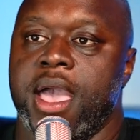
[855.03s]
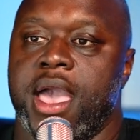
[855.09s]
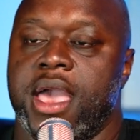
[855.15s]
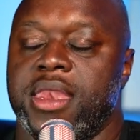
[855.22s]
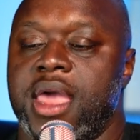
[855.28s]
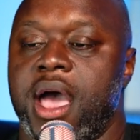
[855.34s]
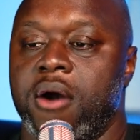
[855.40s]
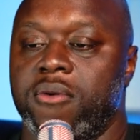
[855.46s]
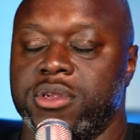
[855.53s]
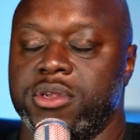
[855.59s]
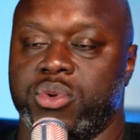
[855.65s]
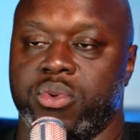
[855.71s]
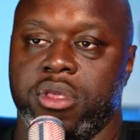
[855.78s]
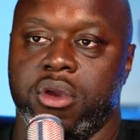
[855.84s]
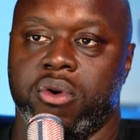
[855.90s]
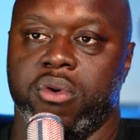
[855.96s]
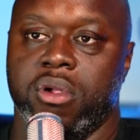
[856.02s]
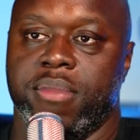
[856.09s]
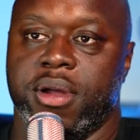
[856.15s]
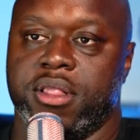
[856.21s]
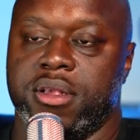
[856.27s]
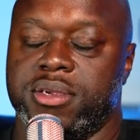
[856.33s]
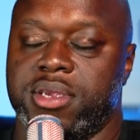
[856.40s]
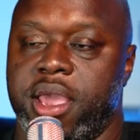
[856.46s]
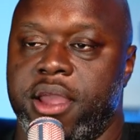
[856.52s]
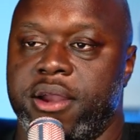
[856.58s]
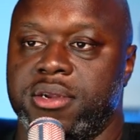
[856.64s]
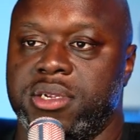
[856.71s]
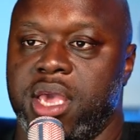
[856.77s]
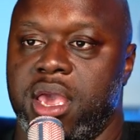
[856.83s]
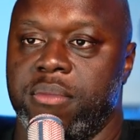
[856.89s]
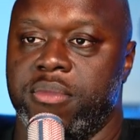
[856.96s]
And now what's really cool about this
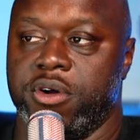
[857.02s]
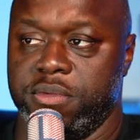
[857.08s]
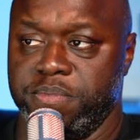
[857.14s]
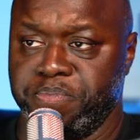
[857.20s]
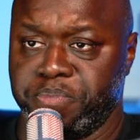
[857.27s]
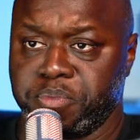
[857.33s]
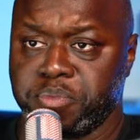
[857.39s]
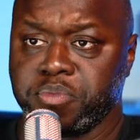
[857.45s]
Airtable